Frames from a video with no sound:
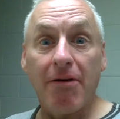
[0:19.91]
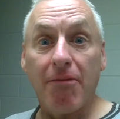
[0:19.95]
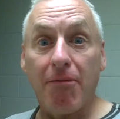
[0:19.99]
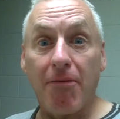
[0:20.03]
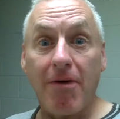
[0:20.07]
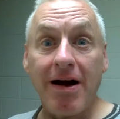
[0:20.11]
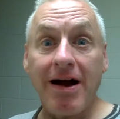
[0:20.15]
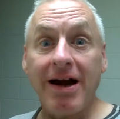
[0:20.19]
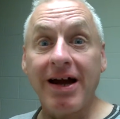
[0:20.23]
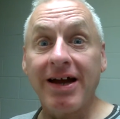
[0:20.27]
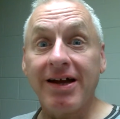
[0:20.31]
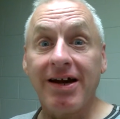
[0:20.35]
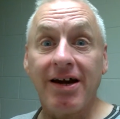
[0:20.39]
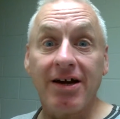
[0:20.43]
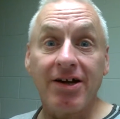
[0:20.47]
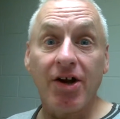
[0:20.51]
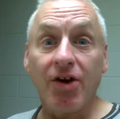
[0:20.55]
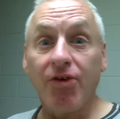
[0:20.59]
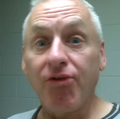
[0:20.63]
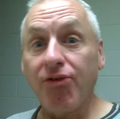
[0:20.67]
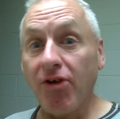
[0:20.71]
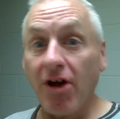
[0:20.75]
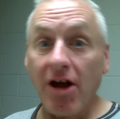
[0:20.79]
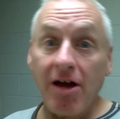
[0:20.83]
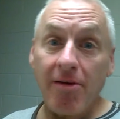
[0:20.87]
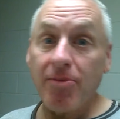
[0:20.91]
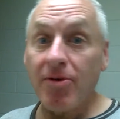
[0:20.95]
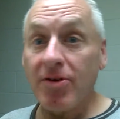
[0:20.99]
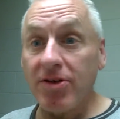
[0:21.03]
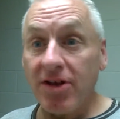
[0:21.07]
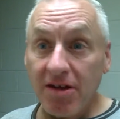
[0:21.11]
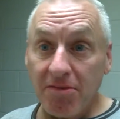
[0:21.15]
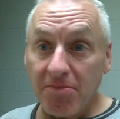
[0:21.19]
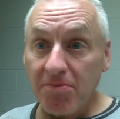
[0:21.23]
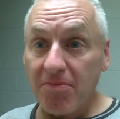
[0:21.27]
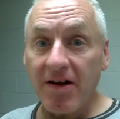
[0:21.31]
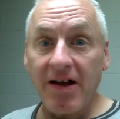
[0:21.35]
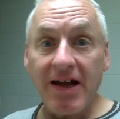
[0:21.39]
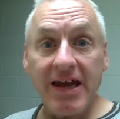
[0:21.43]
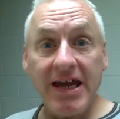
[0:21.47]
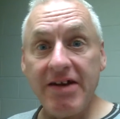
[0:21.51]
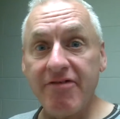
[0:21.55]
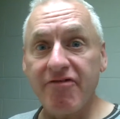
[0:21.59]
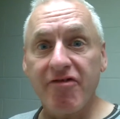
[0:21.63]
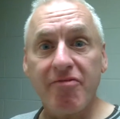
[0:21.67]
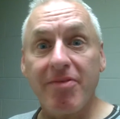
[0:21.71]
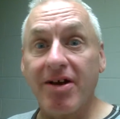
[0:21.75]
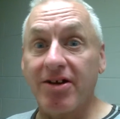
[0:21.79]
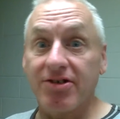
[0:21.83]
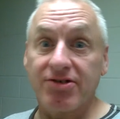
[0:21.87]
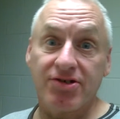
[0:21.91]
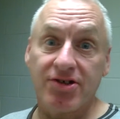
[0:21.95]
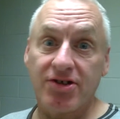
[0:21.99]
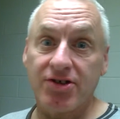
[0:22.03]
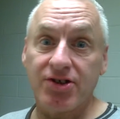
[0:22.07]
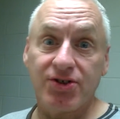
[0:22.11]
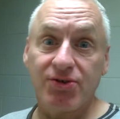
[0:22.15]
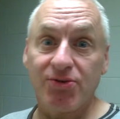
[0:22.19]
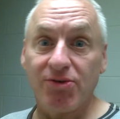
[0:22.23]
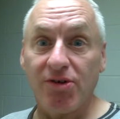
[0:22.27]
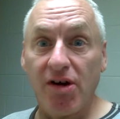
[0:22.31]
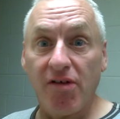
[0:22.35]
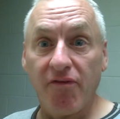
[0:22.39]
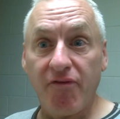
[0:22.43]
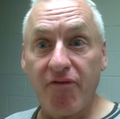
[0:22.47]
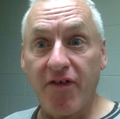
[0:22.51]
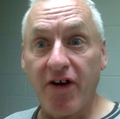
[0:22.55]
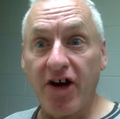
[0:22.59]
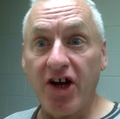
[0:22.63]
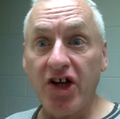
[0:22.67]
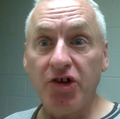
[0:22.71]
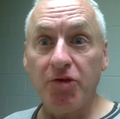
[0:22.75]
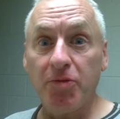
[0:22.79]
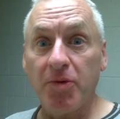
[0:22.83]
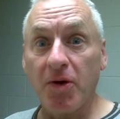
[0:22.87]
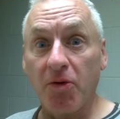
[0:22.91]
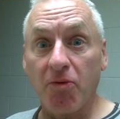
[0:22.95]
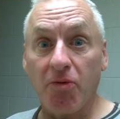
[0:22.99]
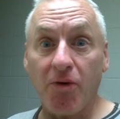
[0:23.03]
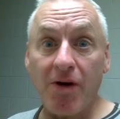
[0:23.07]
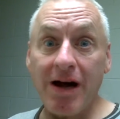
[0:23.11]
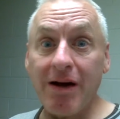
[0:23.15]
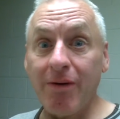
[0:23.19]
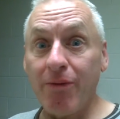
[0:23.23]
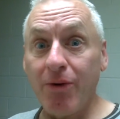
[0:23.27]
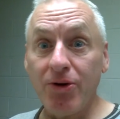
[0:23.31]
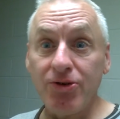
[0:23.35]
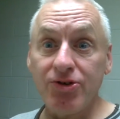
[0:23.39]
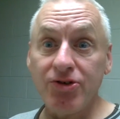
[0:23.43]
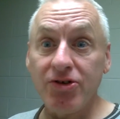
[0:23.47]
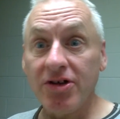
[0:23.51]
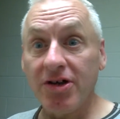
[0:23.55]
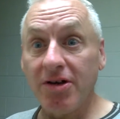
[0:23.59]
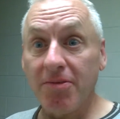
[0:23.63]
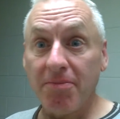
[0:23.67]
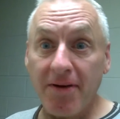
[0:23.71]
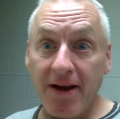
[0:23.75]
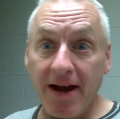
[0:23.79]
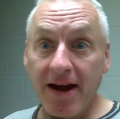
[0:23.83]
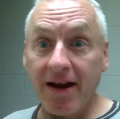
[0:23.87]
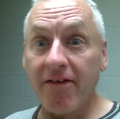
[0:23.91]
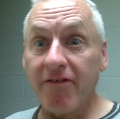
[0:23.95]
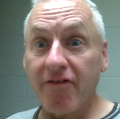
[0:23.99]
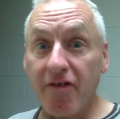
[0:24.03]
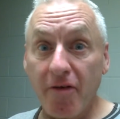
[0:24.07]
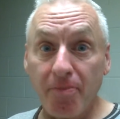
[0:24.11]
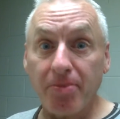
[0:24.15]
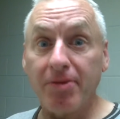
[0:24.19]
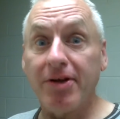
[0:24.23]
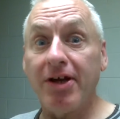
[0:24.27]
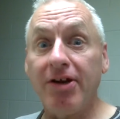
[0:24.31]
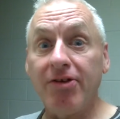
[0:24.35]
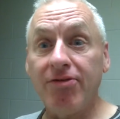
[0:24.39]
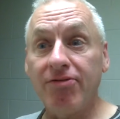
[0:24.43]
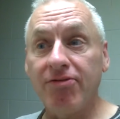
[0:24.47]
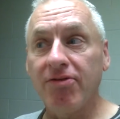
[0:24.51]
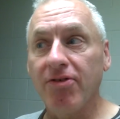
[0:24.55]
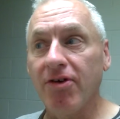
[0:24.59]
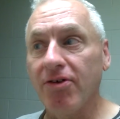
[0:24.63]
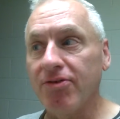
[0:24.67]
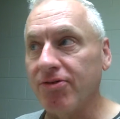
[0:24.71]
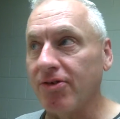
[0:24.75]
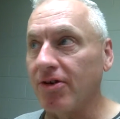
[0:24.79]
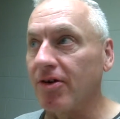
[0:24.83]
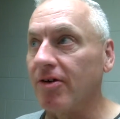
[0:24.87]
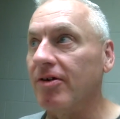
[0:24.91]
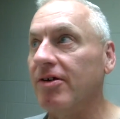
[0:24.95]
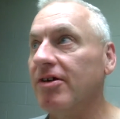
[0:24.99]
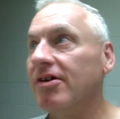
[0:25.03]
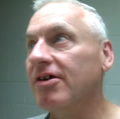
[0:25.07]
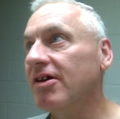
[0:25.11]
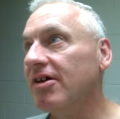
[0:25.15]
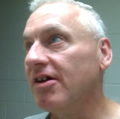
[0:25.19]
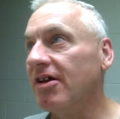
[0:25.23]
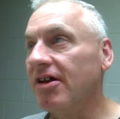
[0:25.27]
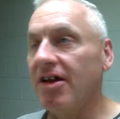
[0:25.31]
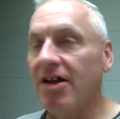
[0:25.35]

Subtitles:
why kind of trouble you, even my sister on Facebook, why was you in the back of a police cruiser?